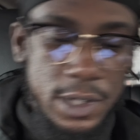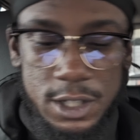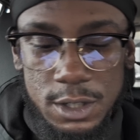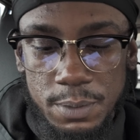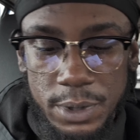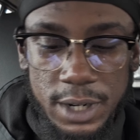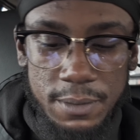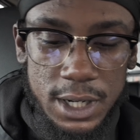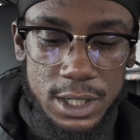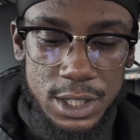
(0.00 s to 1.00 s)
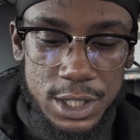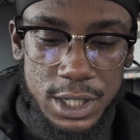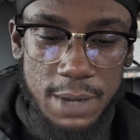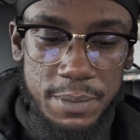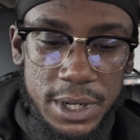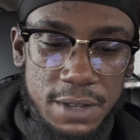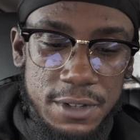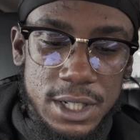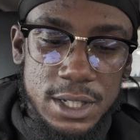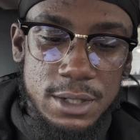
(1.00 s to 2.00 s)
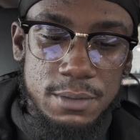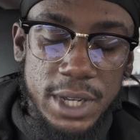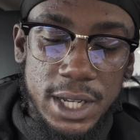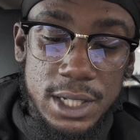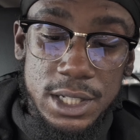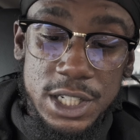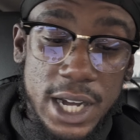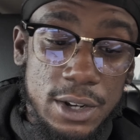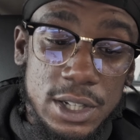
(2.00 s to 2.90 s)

It's pretty much, I believe it's made in China,